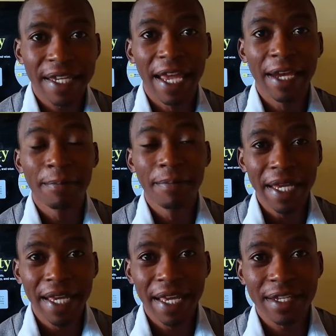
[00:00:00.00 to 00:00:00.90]
and
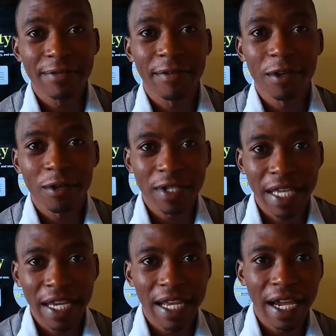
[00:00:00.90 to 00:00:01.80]
biggest photo
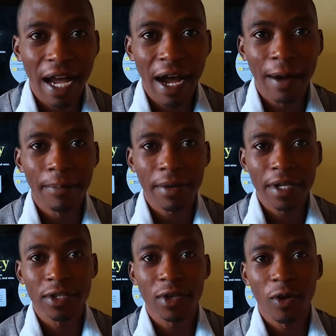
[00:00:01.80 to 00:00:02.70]
selling app
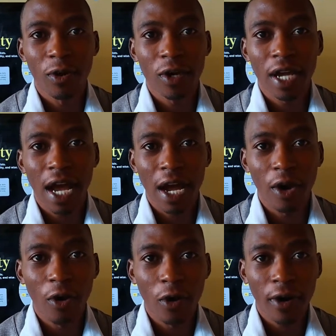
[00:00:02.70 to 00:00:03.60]
is called
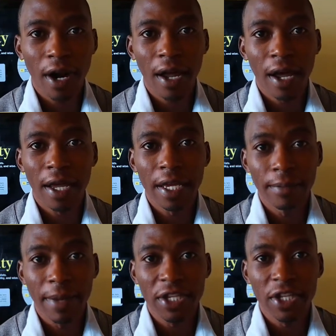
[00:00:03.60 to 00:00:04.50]
Agora
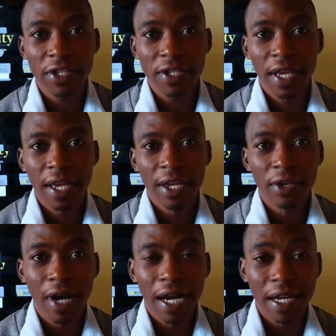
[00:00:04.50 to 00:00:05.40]
Images. You
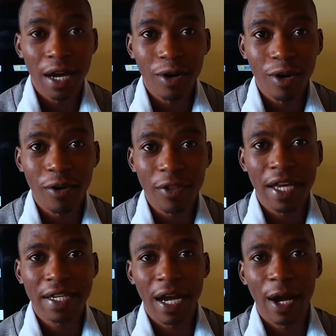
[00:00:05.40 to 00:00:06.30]
can download
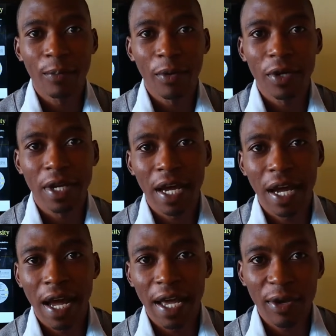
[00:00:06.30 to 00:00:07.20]
that app on
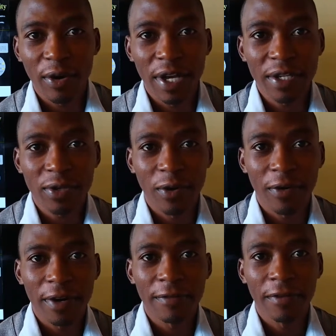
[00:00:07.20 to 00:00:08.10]
iOS, or
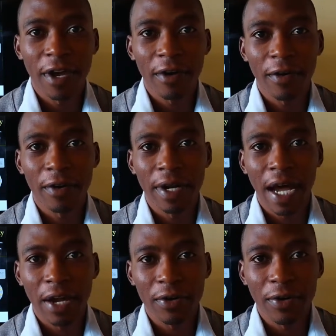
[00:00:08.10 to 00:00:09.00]
if you are on
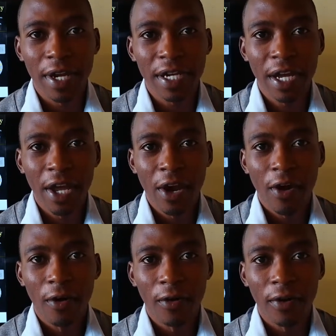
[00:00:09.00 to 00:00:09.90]
Android
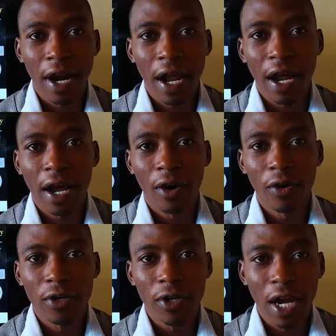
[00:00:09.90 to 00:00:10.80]
or
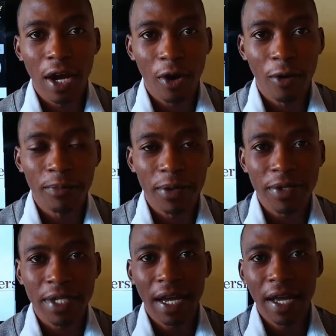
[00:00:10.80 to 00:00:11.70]
on your
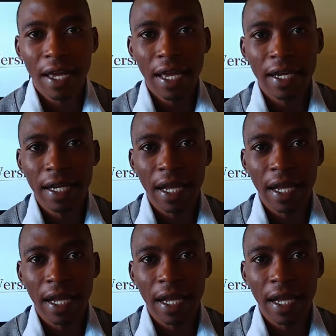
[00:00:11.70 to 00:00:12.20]
computer. And